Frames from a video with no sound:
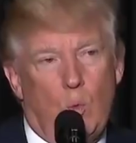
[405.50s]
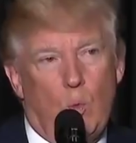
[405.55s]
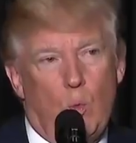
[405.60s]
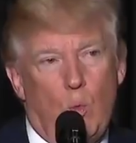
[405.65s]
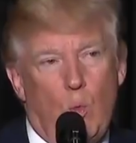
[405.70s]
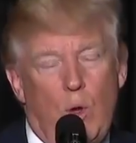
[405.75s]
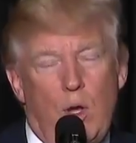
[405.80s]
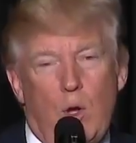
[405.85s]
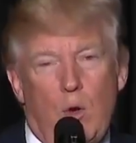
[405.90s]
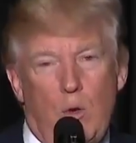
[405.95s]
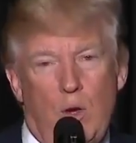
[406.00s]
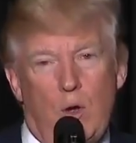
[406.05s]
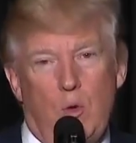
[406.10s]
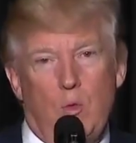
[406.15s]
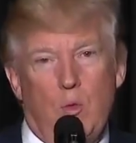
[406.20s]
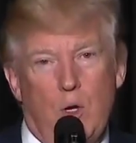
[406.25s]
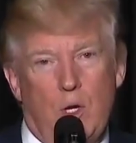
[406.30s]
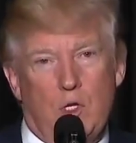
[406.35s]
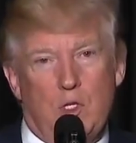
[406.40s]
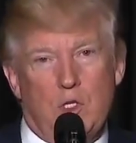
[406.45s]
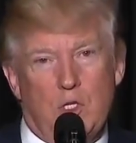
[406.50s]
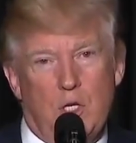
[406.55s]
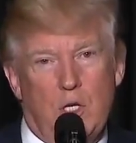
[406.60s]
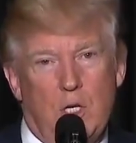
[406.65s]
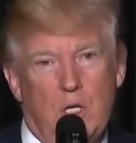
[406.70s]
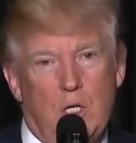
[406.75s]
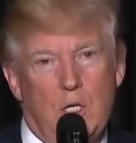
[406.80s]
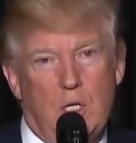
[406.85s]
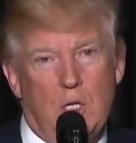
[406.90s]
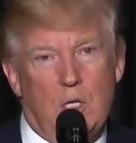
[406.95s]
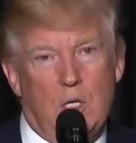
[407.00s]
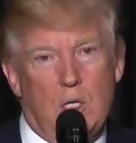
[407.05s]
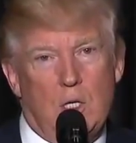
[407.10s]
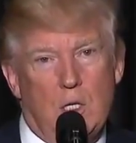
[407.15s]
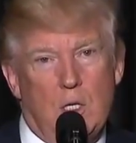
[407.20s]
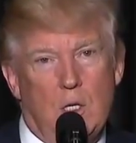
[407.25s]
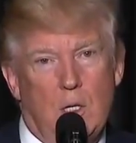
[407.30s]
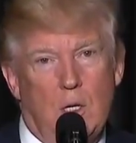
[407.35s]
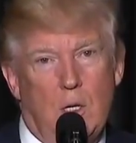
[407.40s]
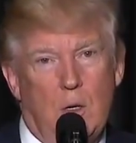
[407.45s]
we are at risk
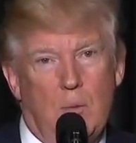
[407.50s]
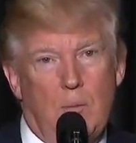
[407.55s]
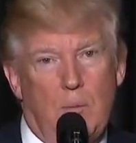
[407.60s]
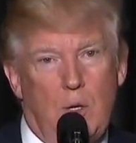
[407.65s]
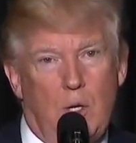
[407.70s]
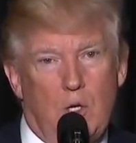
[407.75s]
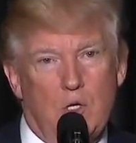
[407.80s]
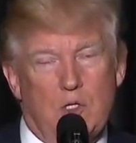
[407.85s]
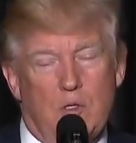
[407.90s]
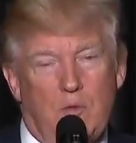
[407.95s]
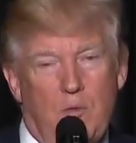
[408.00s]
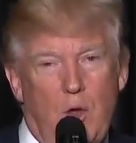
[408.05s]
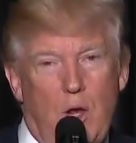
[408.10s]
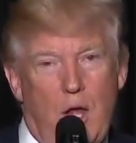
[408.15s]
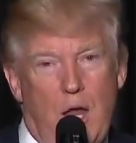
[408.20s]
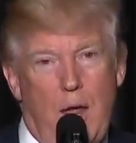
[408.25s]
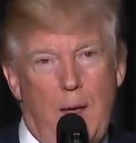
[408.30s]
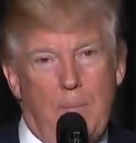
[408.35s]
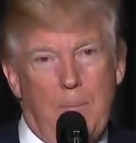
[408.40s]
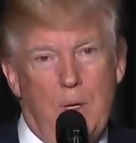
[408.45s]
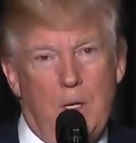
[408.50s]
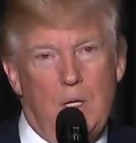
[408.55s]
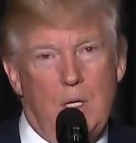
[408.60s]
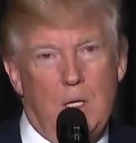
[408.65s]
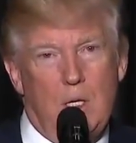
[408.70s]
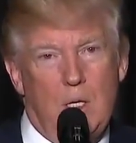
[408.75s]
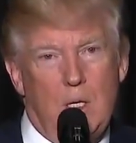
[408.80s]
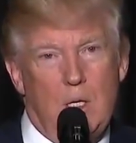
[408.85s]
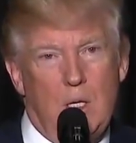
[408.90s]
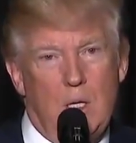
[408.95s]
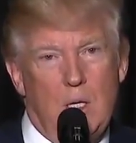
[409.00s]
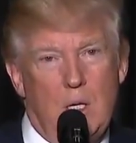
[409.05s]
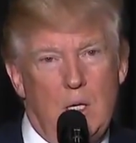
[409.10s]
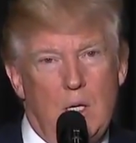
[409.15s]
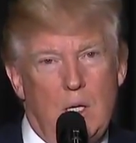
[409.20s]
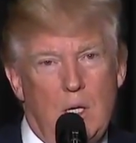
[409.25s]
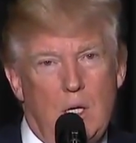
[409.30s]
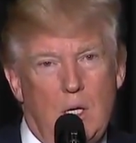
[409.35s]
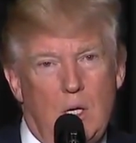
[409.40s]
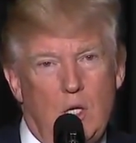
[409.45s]
because of what happened.
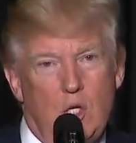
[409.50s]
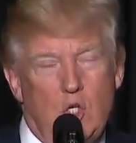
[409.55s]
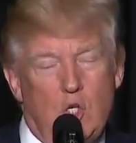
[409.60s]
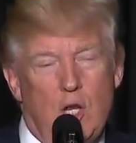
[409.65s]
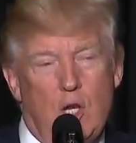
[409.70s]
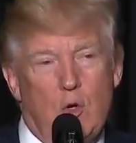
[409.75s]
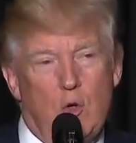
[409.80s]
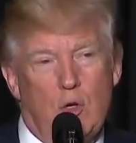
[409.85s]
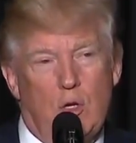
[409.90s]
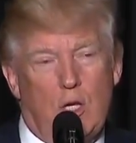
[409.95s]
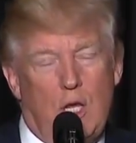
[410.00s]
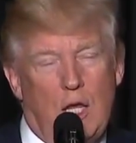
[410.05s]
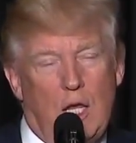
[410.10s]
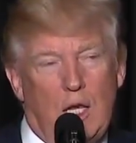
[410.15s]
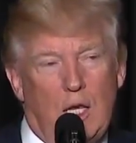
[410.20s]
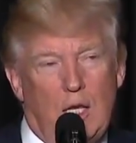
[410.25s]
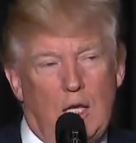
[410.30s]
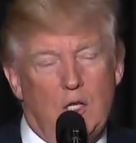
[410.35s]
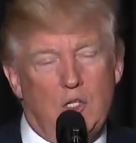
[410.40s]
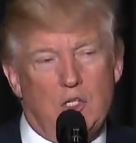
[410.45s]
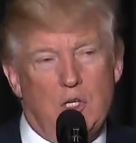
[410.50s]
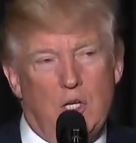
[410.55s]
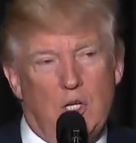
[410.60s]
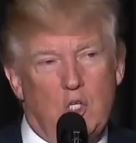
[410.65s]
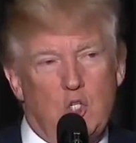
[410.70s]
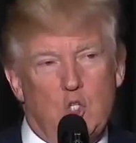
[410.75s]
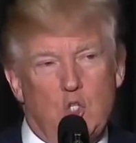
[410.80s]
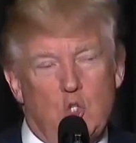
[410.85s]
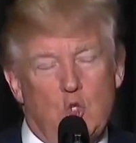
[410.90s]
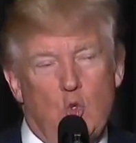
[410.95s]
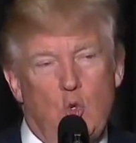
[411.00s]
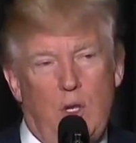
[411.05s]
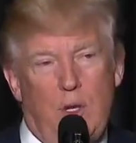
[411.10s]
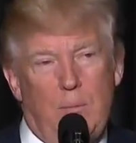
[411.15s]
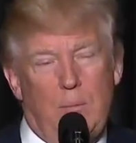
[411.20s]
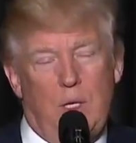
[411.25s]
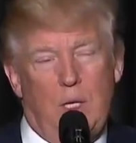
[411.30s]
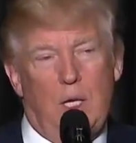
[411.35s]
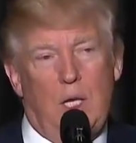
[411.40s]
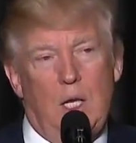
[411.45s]
General Kelly is an
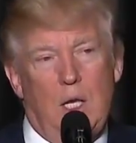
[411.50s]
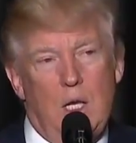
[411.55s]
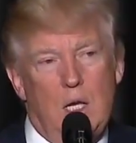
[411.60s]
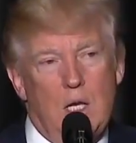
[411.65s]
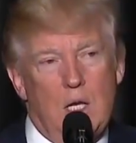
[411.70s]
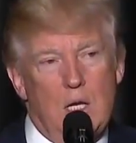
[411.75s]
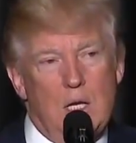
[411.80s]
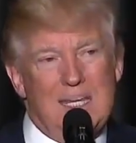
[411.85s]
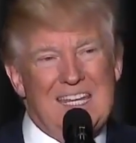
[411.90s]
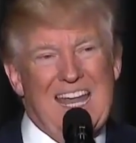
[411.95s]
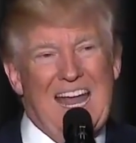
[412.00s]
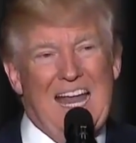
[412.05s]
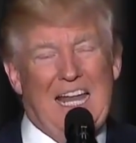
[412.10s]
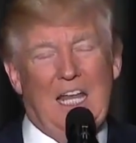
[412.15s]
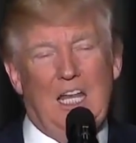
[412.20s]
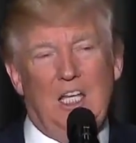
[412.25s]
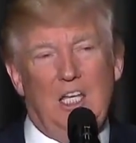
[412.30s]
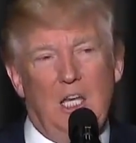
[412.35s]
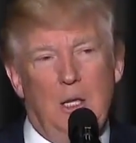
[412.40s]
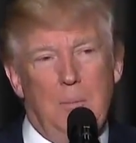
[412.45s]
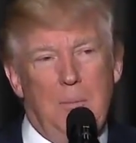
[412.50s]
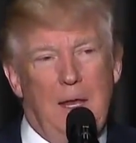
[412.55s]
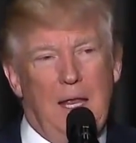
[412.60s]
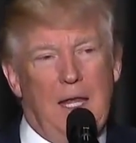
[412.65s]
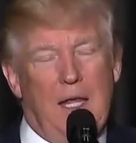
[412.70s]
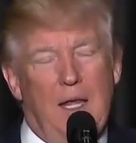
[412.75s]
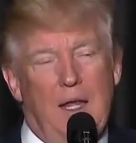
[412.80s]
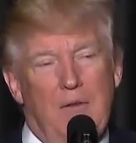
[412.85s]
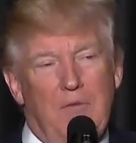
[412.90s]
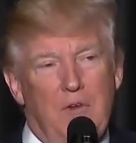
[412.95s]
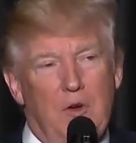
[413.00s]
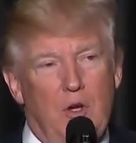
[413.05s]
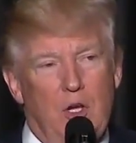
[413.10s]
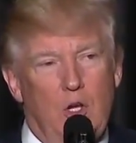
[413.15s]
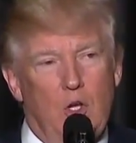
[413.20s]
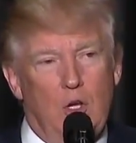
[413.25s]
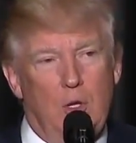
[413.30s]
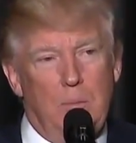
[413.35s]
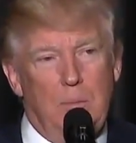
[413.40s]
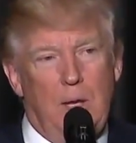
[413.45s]
extremely talented man and a very
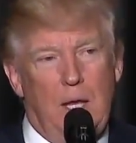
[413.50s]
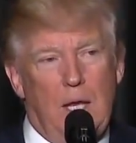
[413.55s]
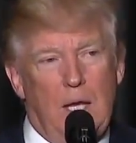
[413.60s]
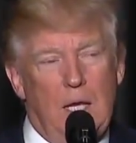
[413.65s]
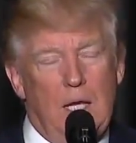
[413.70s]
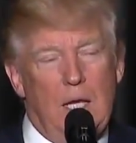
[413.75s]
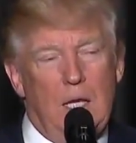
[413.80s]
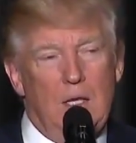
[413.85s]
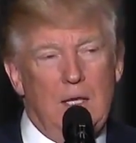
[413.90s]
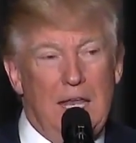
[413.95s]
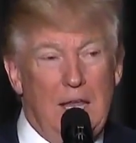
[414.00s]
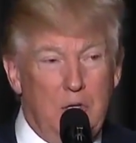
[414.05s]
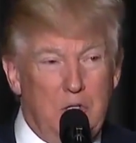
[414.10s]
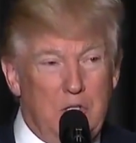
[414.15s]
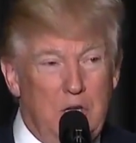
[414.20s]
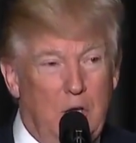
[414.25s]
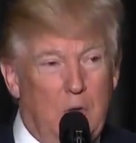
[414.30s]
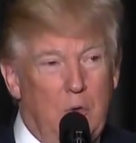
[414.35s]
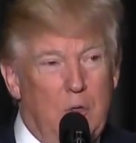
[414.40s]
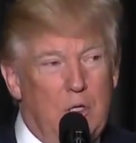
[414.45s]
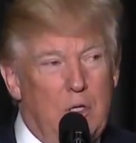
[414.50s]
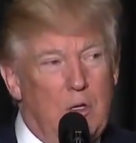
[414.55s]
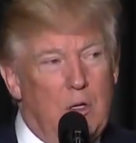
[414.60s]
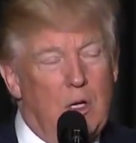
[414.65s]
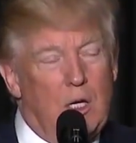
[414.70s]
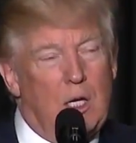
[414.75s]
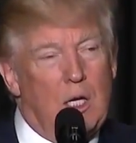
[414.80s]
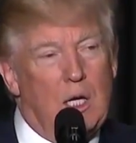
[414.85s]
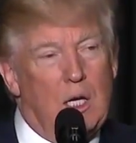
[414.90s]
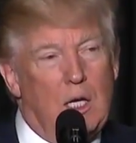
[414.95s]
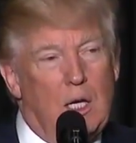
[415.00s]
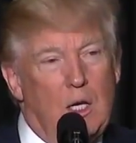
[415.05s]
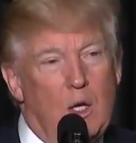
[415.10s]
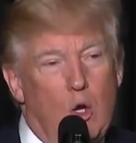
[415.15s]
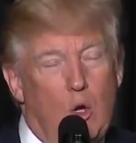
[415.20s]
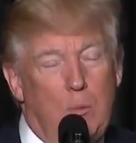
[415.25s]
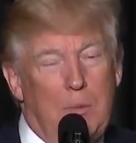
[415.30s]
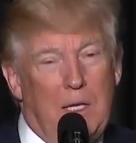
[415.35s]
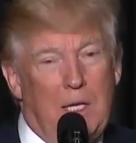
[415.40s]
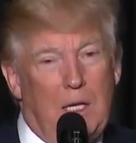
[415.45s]
good man. Now Secretary Kelly,
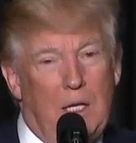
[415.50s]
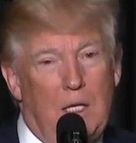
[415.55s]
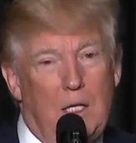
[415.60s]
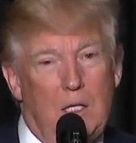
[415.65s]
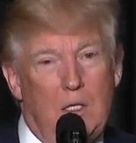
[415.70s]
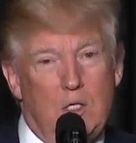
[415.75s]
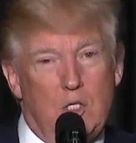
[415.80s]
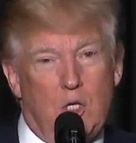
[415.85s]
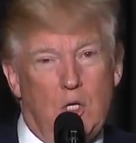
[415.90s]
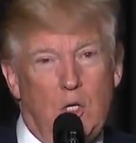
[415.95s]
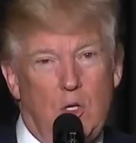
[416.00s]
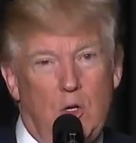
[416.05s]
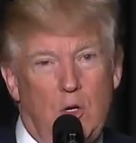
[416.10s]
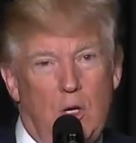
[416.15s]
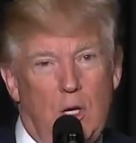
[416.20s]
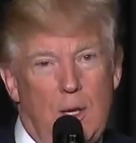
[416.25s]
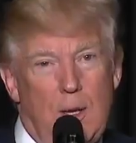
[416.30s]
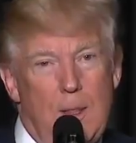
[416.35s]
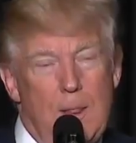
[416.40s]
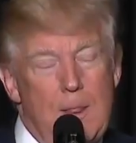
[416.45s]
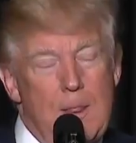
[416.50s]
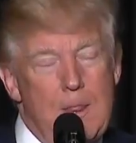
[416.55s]
Homeland Security.